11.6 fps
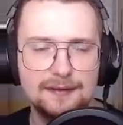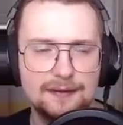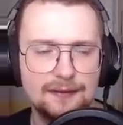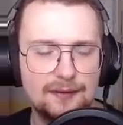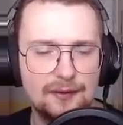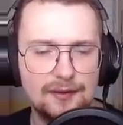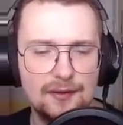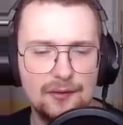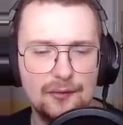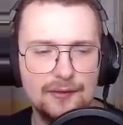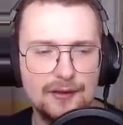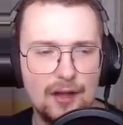the good
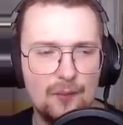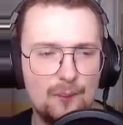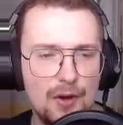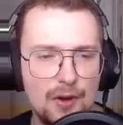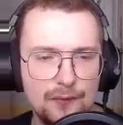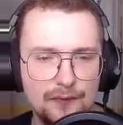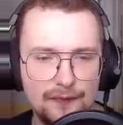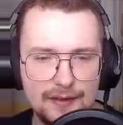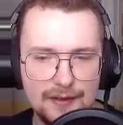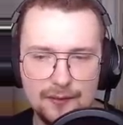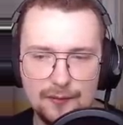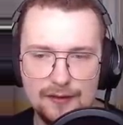old emote
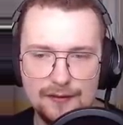video where I